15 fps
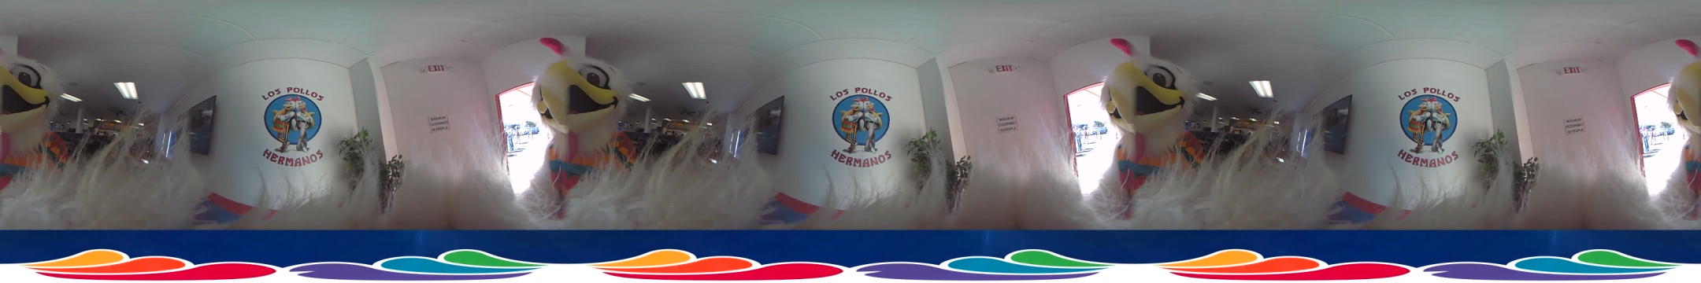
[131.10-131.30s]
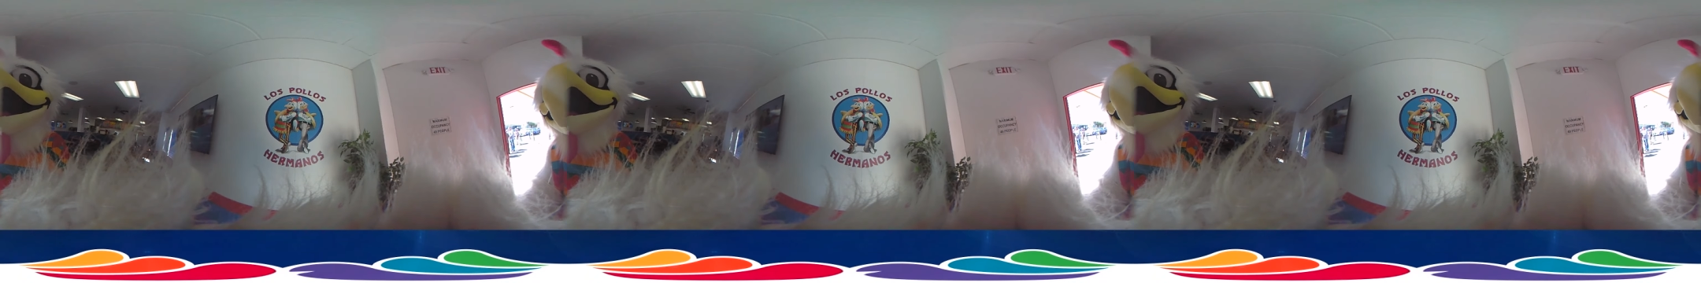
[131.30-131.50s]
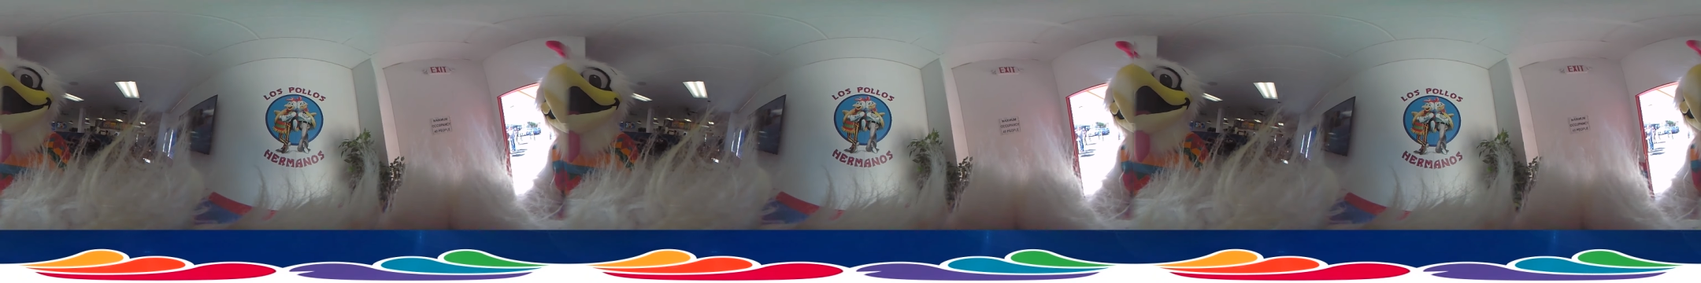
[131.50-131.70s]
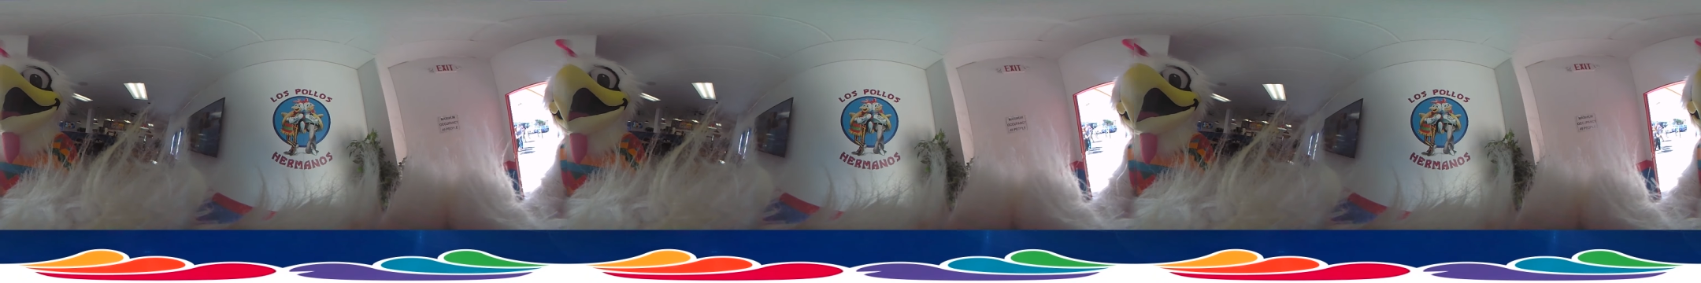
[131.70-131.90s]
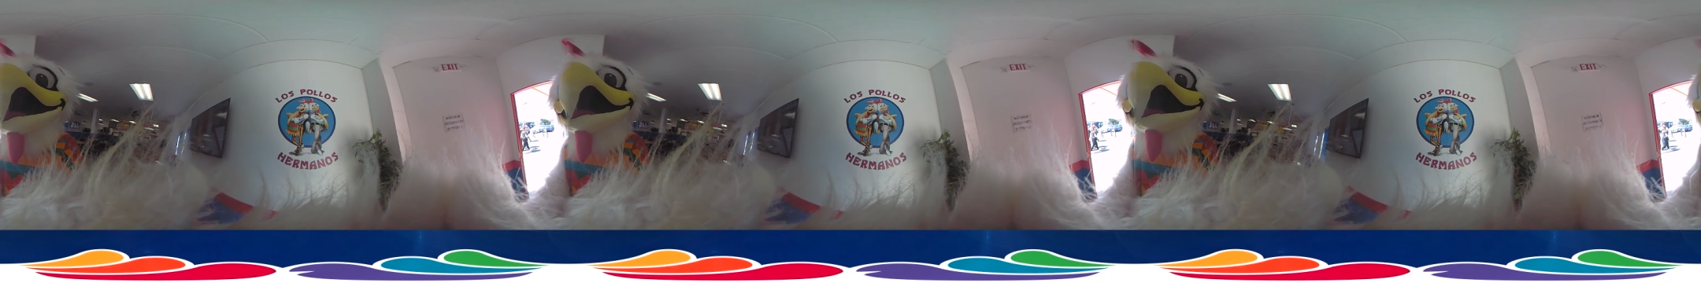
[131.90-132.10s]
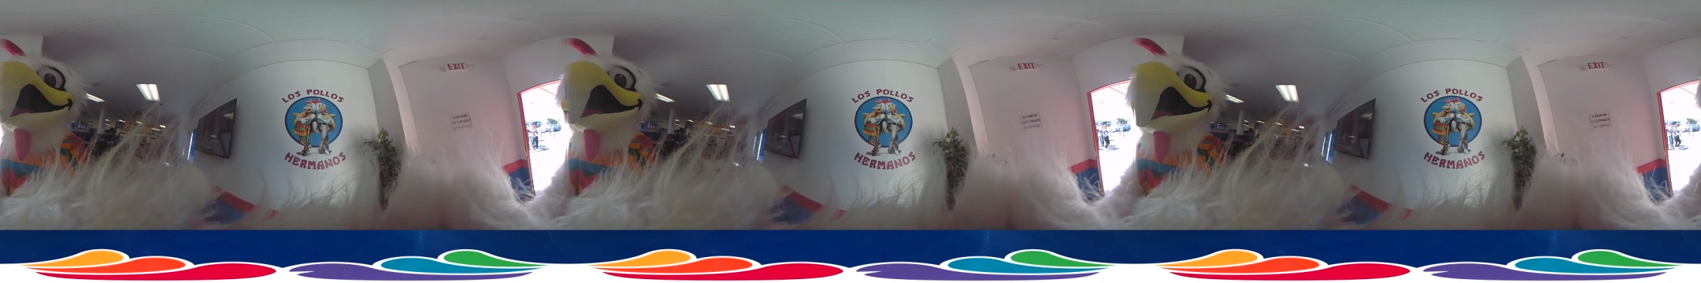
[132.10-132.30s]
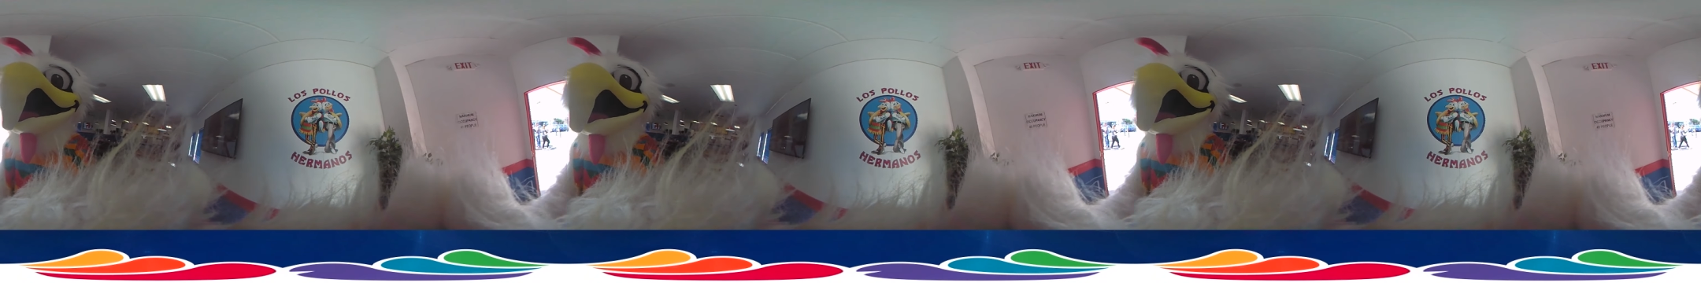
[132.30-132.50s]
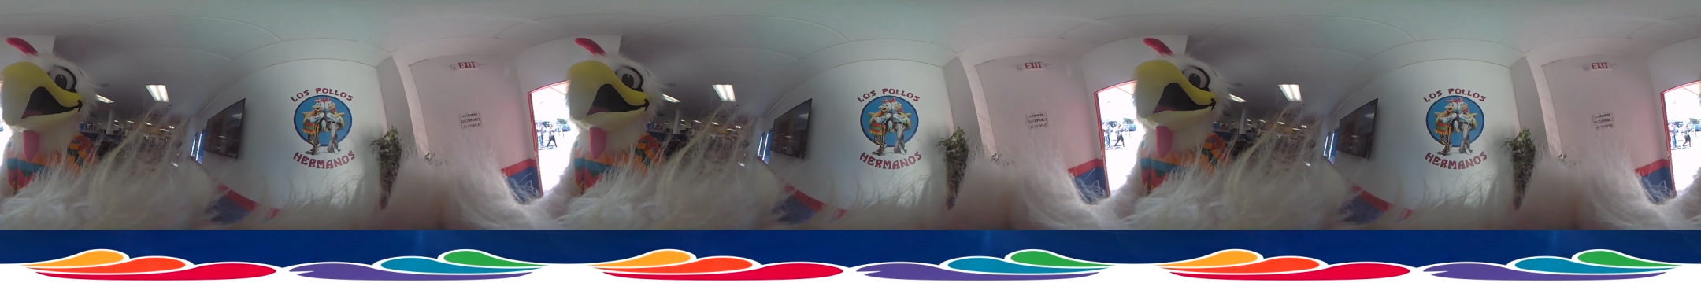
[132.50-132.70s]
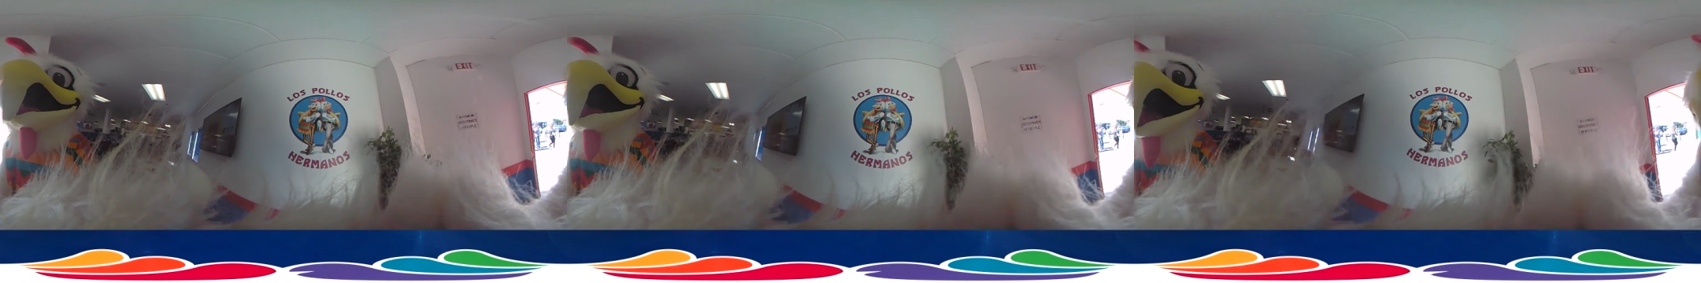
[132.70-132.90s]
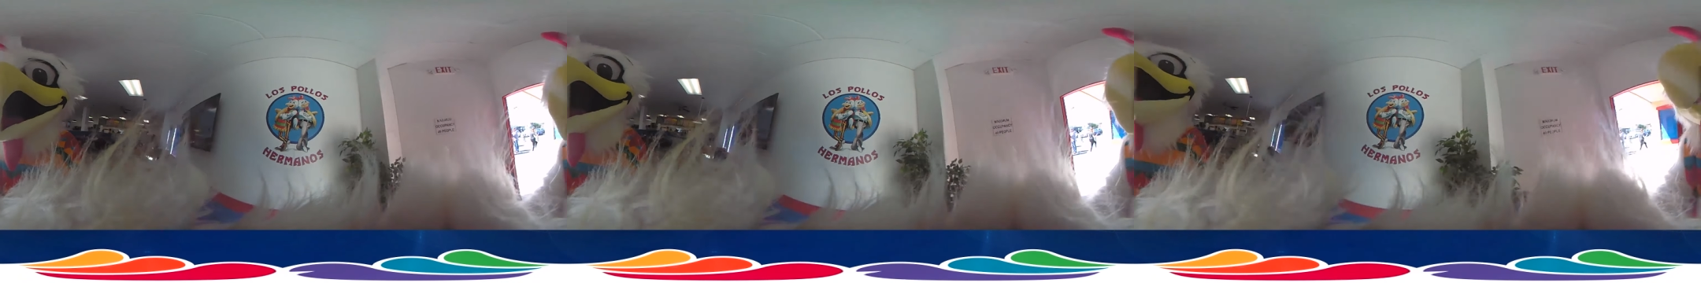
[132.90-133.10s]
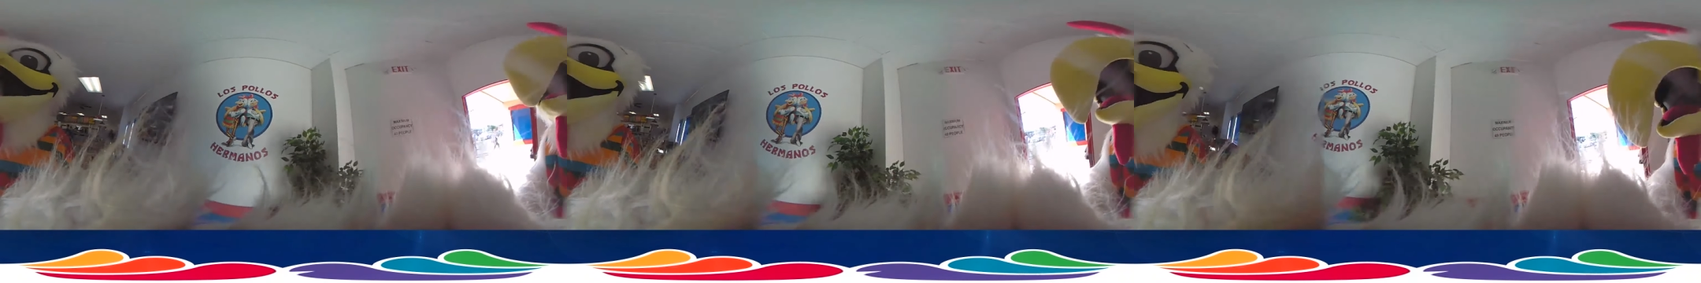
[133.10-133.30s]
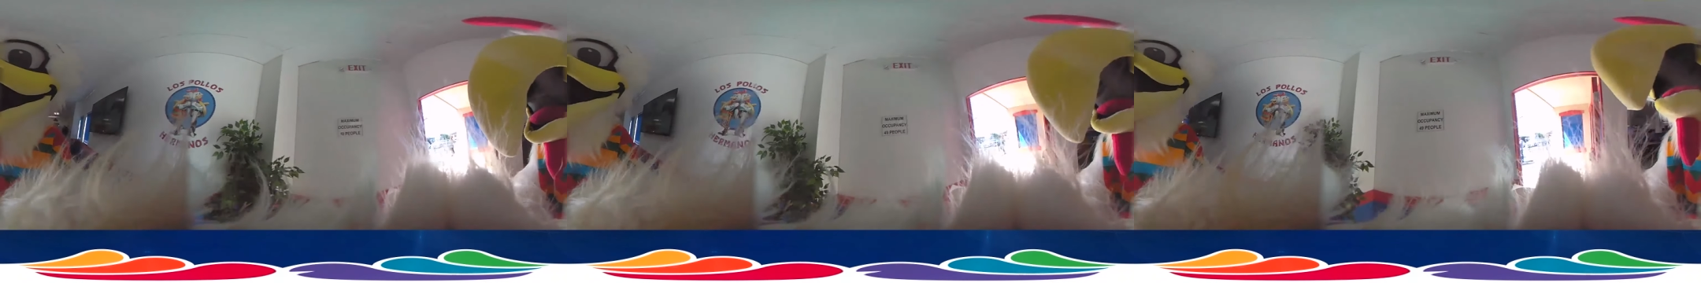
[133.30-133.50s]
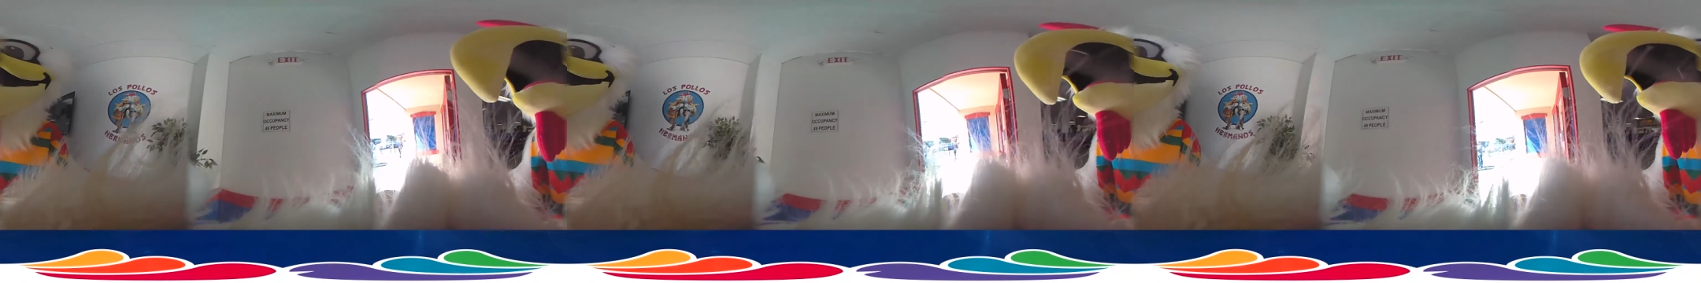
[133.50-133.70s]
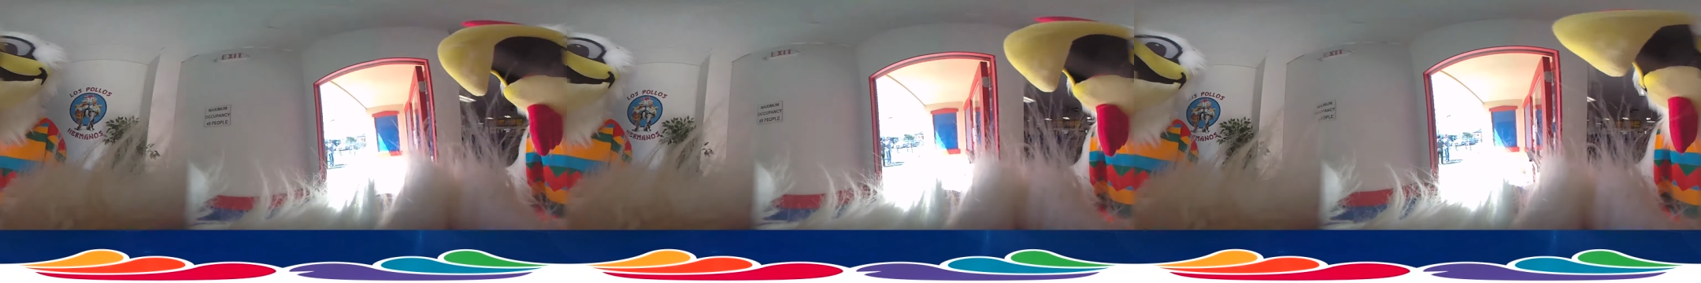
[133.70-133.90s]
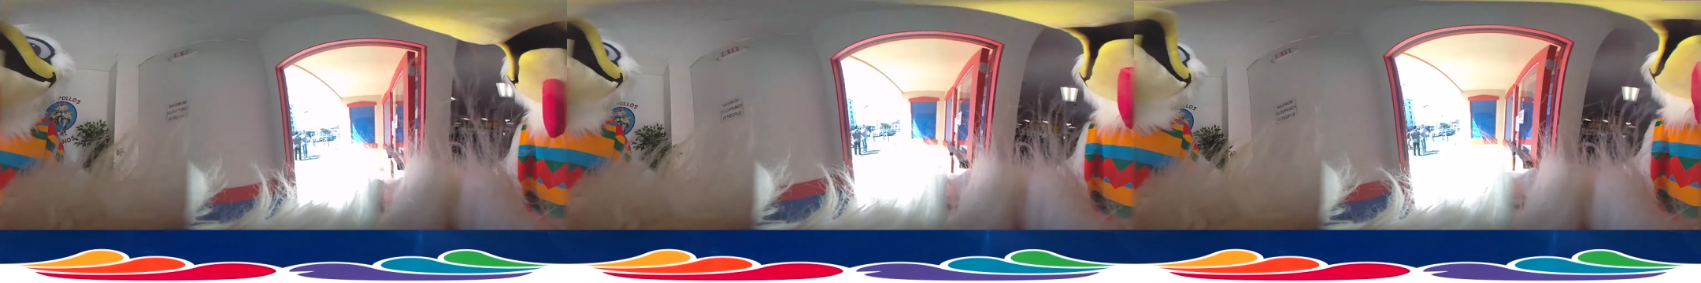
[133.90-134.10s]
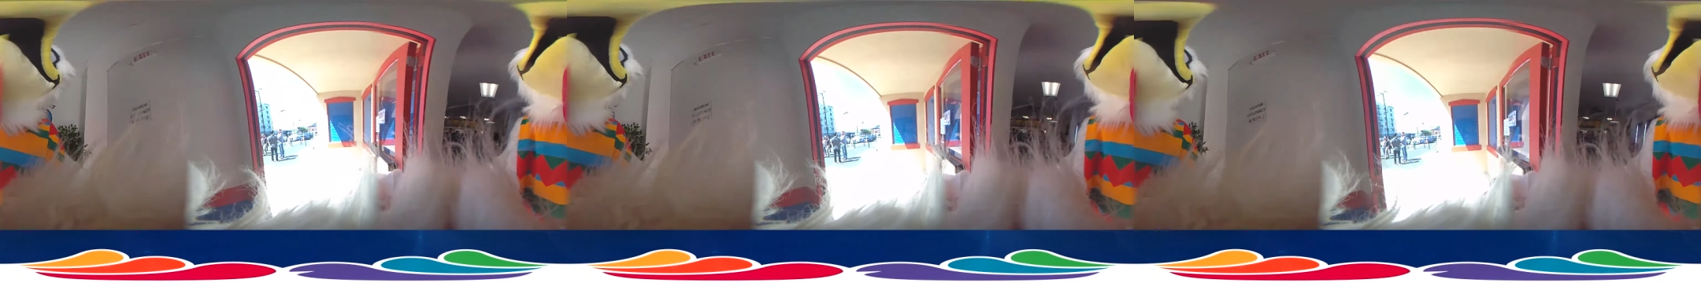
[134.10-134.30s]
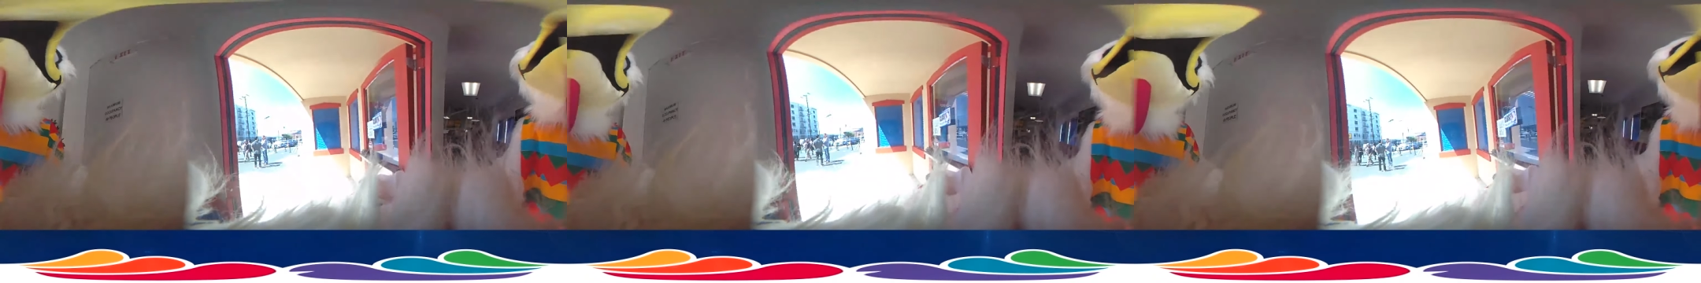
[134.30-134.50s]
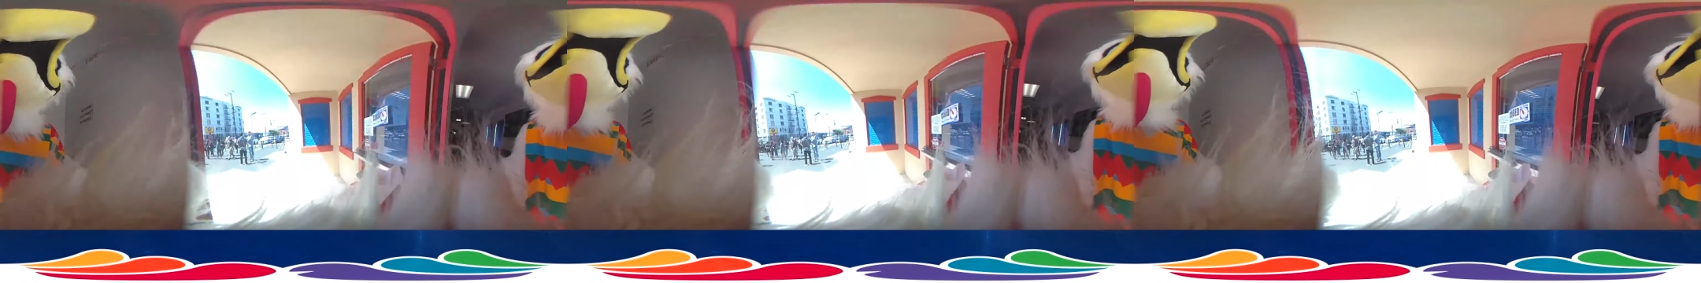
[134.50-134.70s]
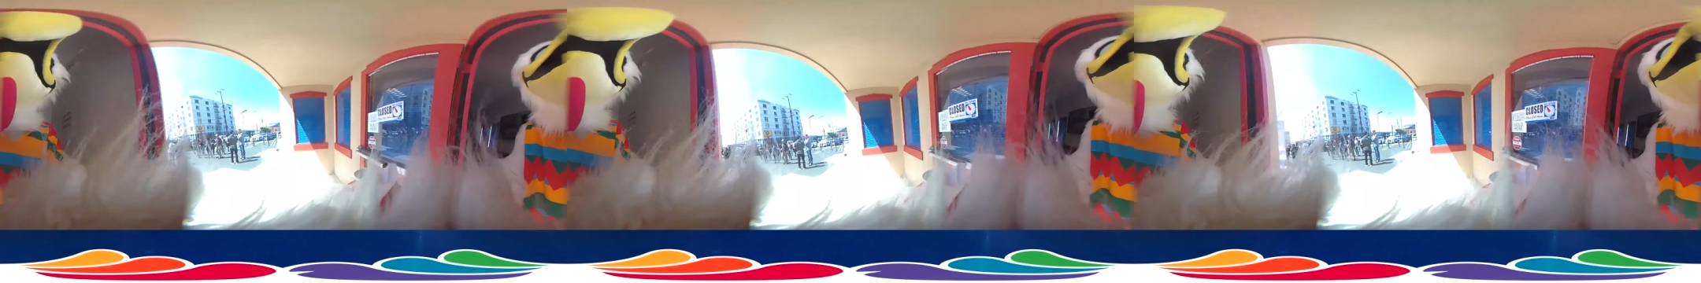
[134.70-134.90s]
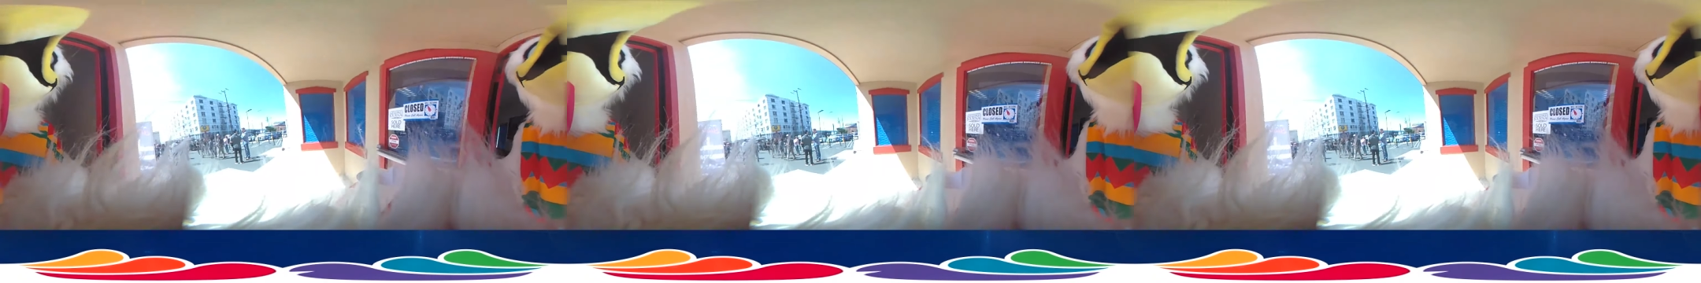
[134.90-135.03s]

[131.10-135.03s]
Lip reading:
(no speaker visible)